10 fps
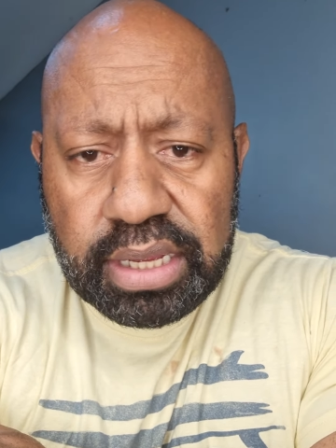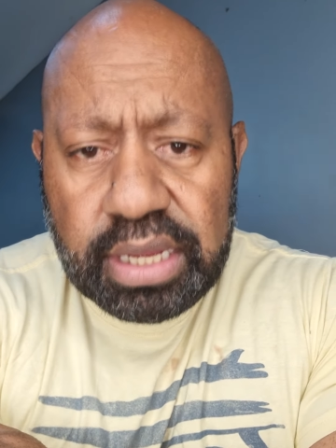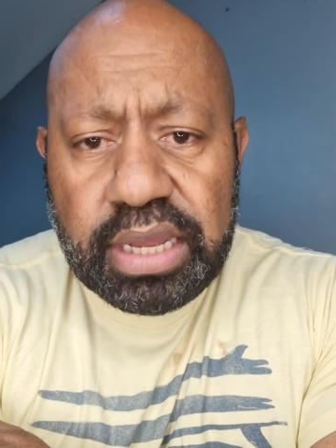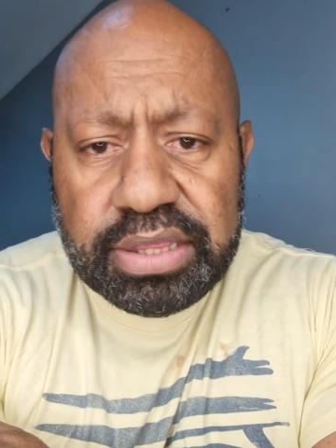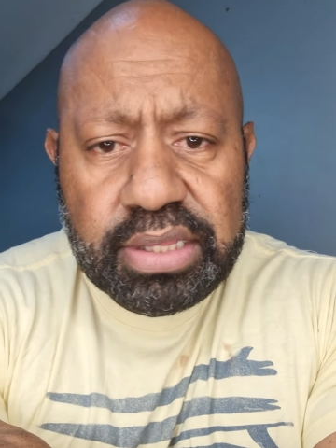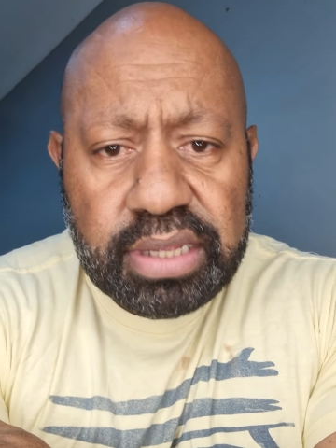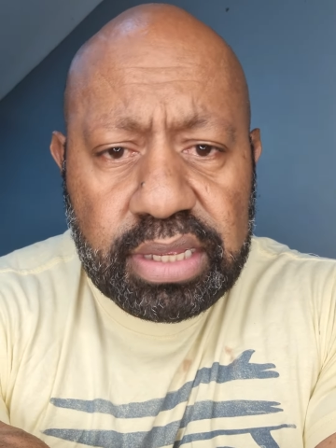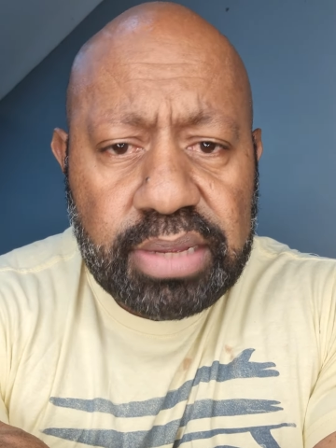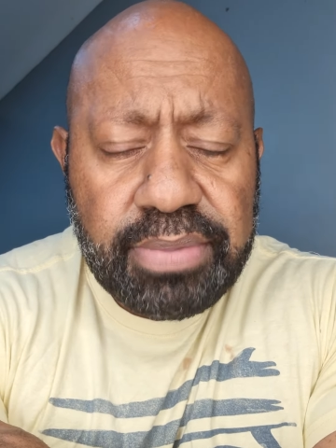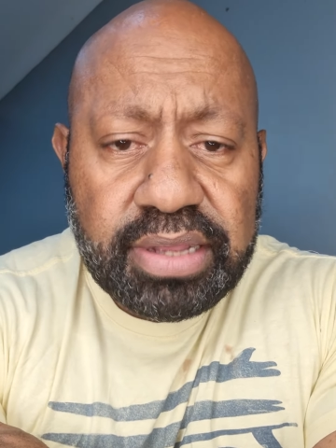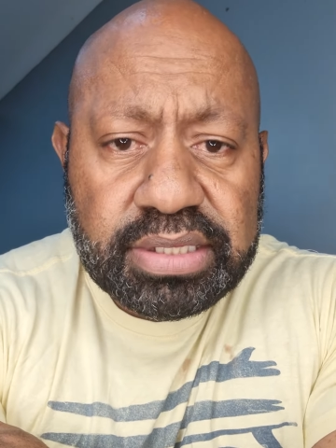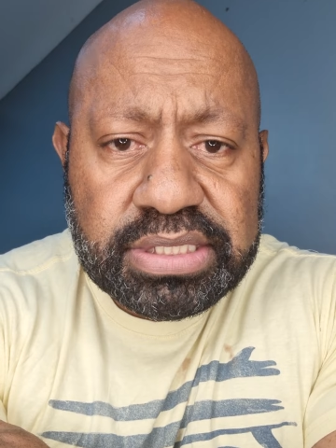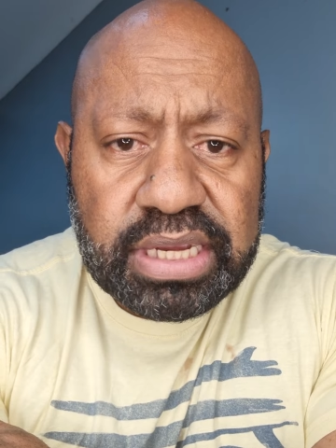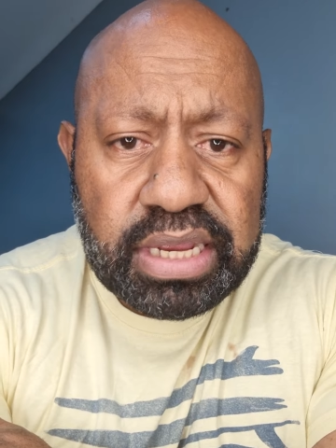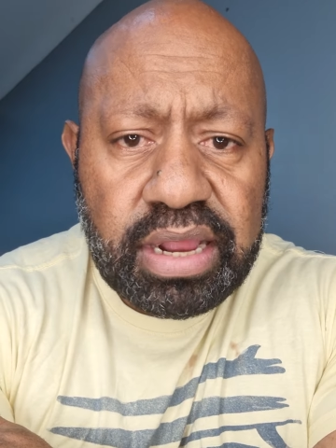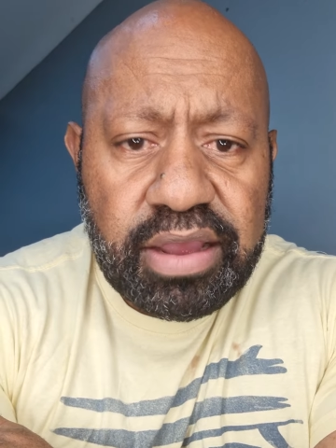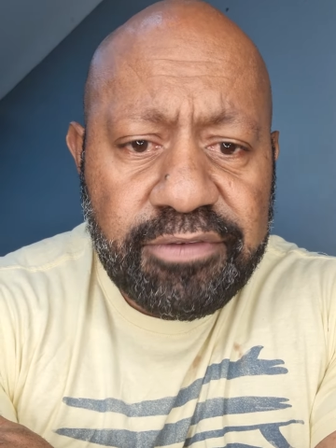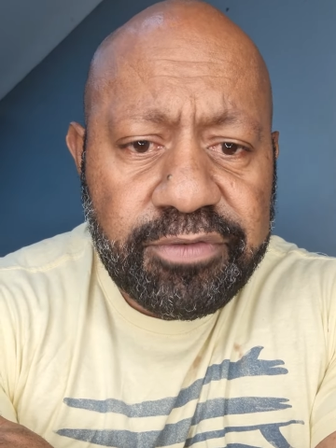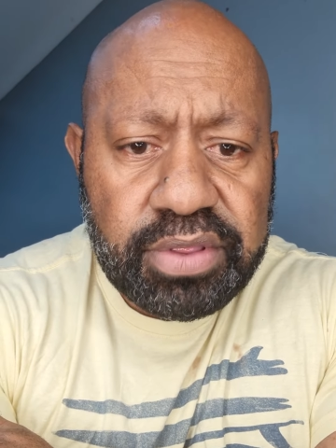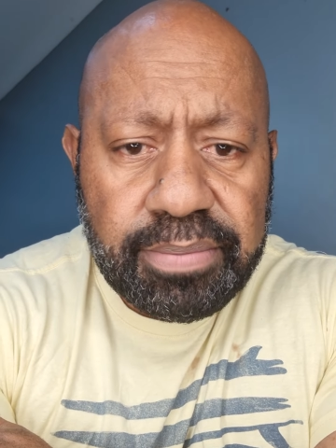by the second
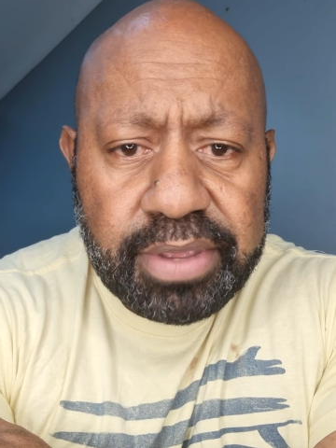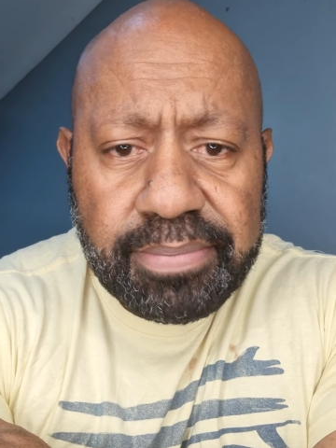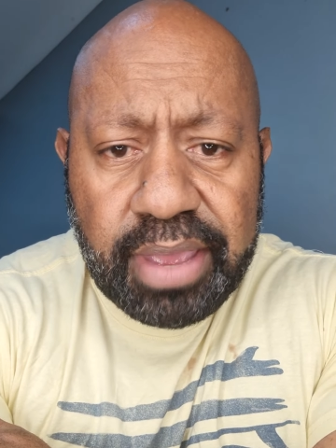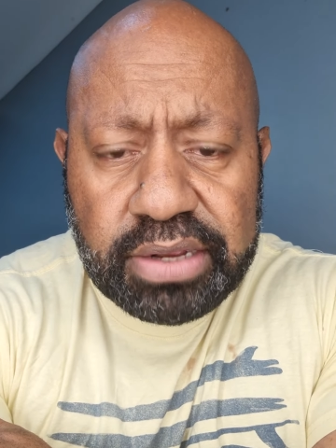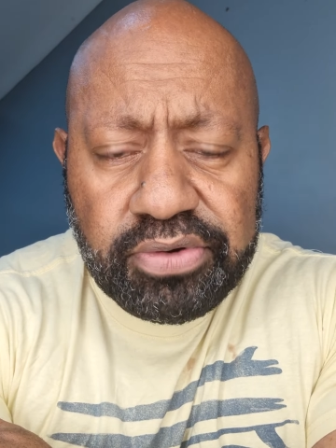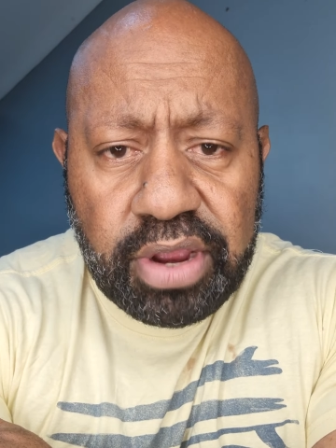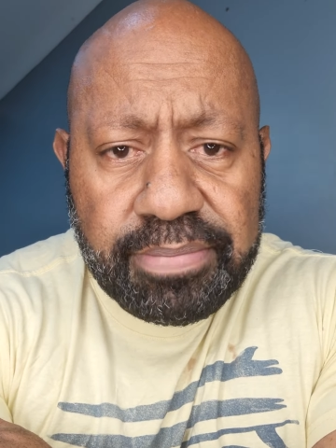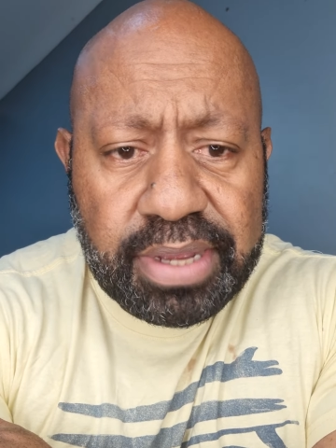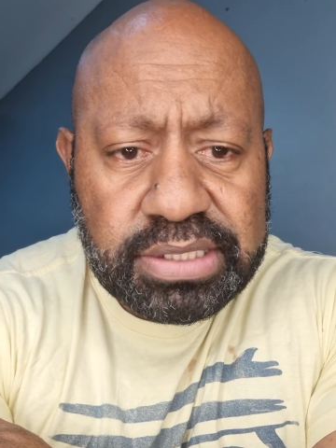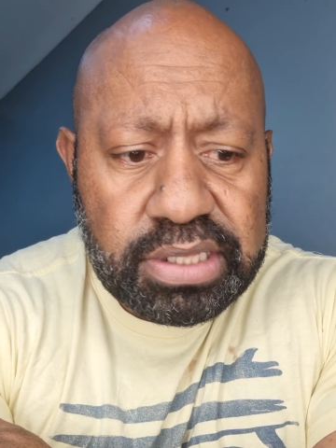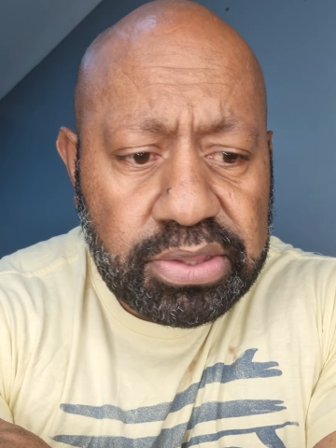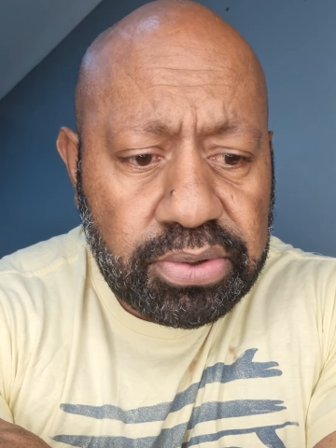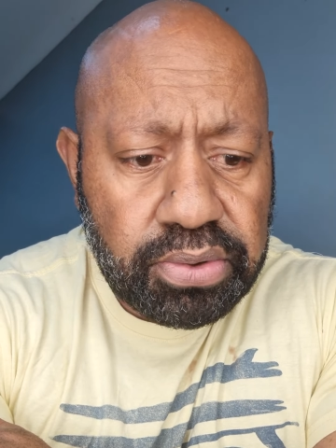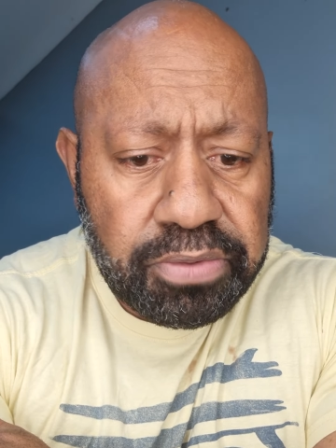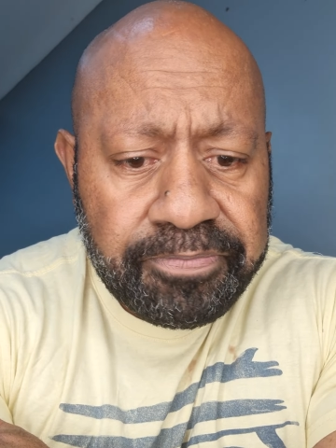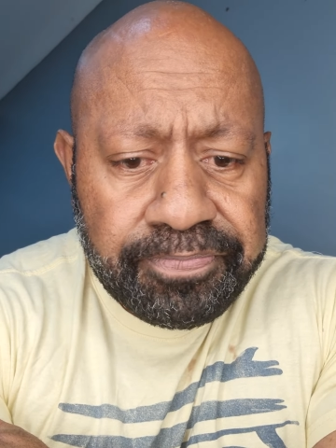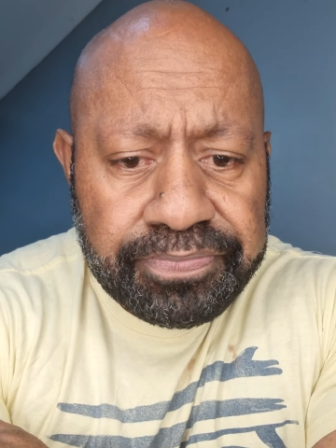half, with the Big Mac truck busting through,